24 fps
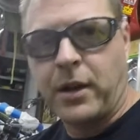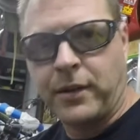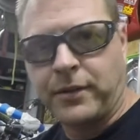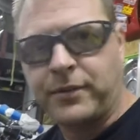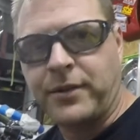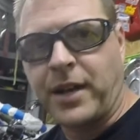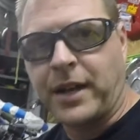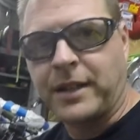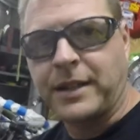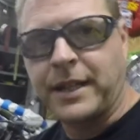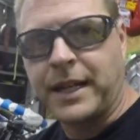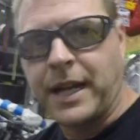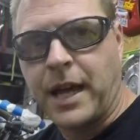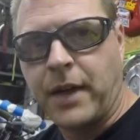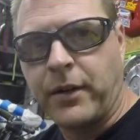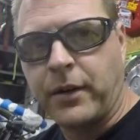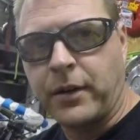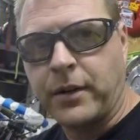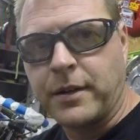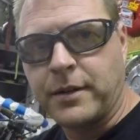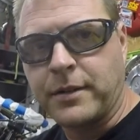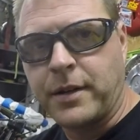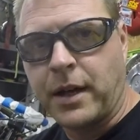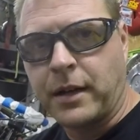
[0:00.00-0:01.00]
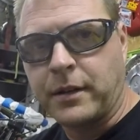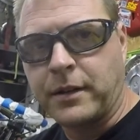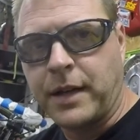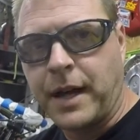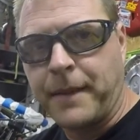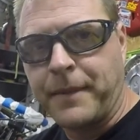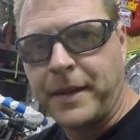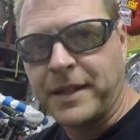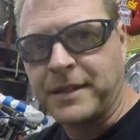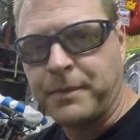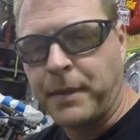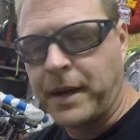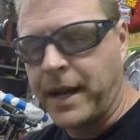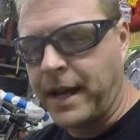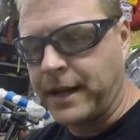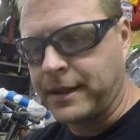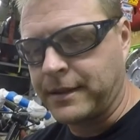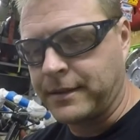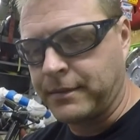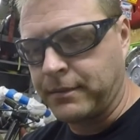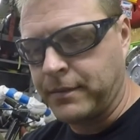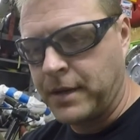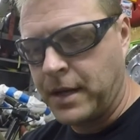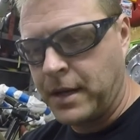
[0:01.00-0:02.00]
all sucked together and sucked up. That's my
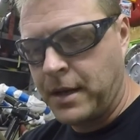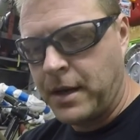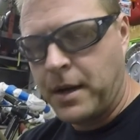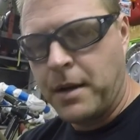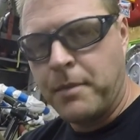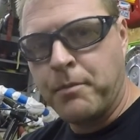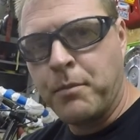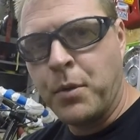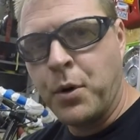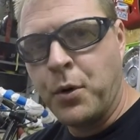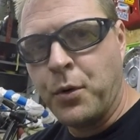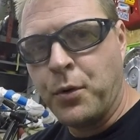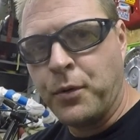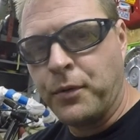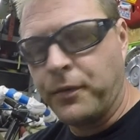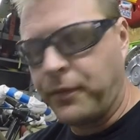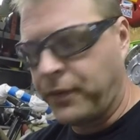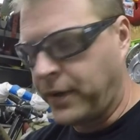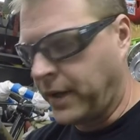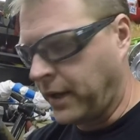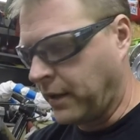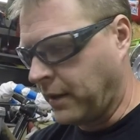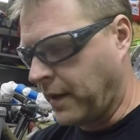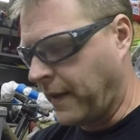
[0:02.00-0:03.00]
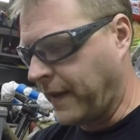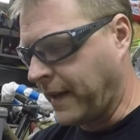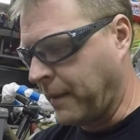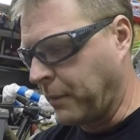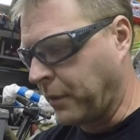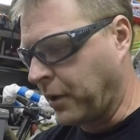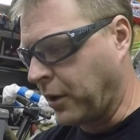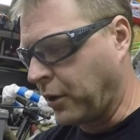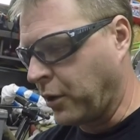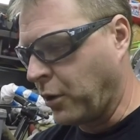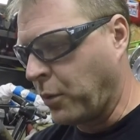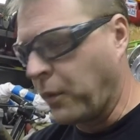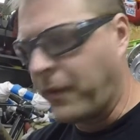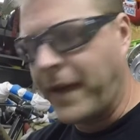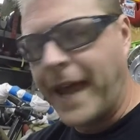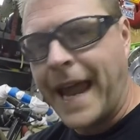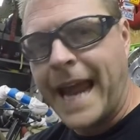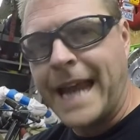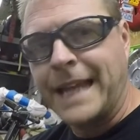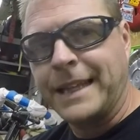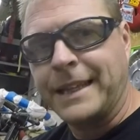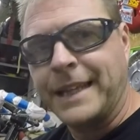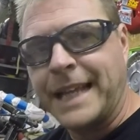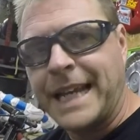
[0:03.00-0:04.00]
next move here. I think I'm going to go with
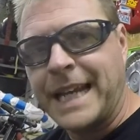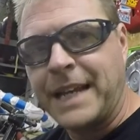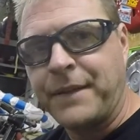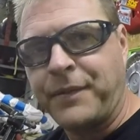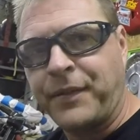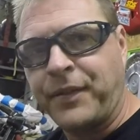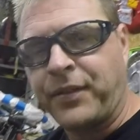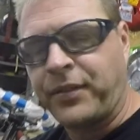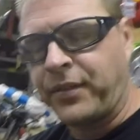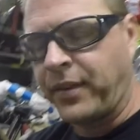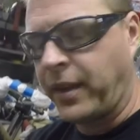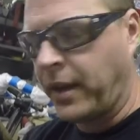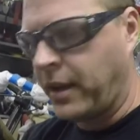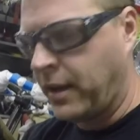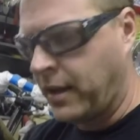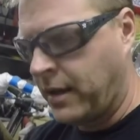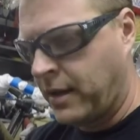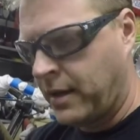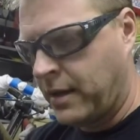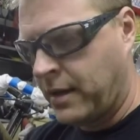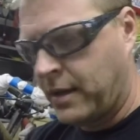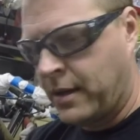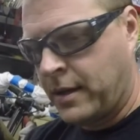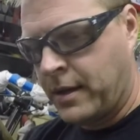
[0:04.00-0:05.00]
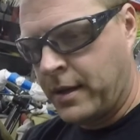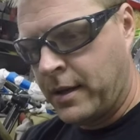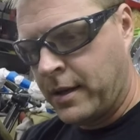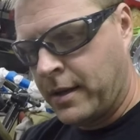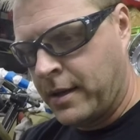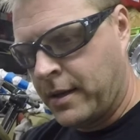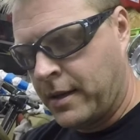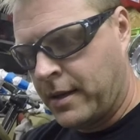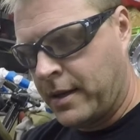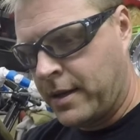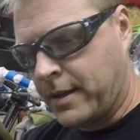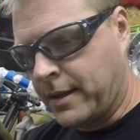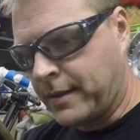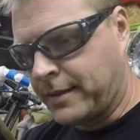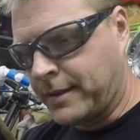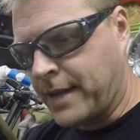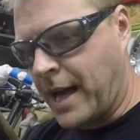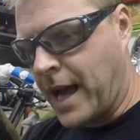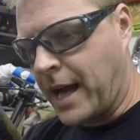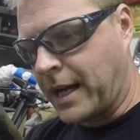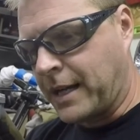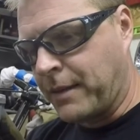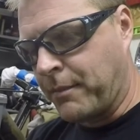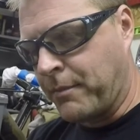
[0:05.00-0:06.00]
eight Leafs. The
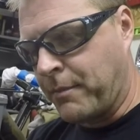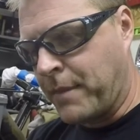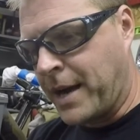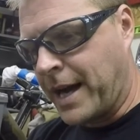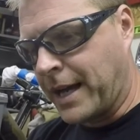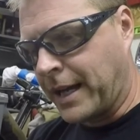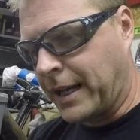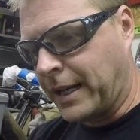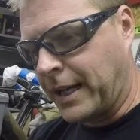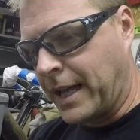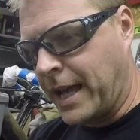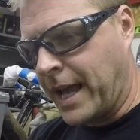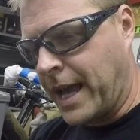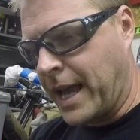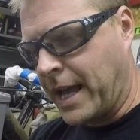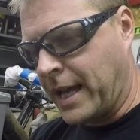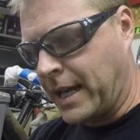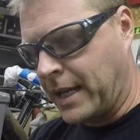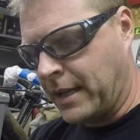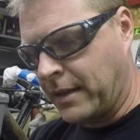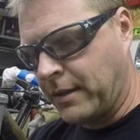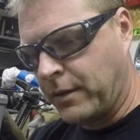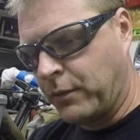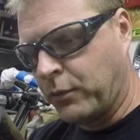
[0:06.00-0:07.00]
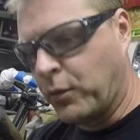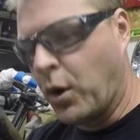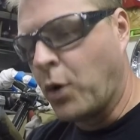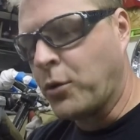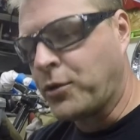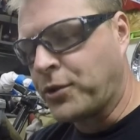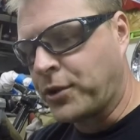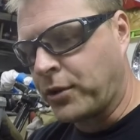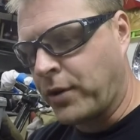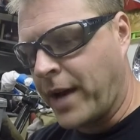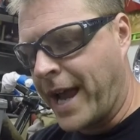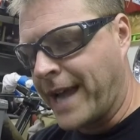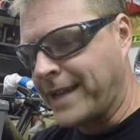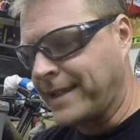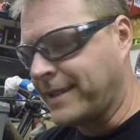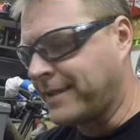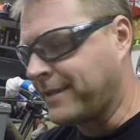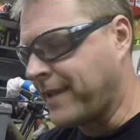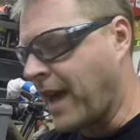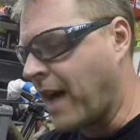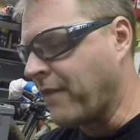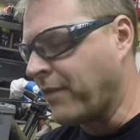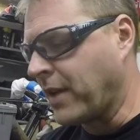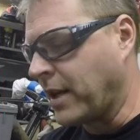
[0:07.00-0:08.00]
stock Model A Roadster had
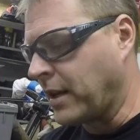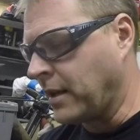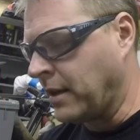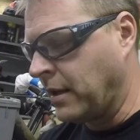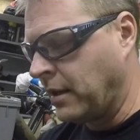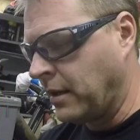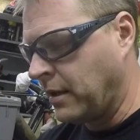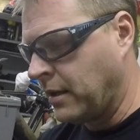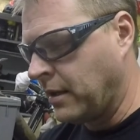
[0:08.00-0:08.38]
seven,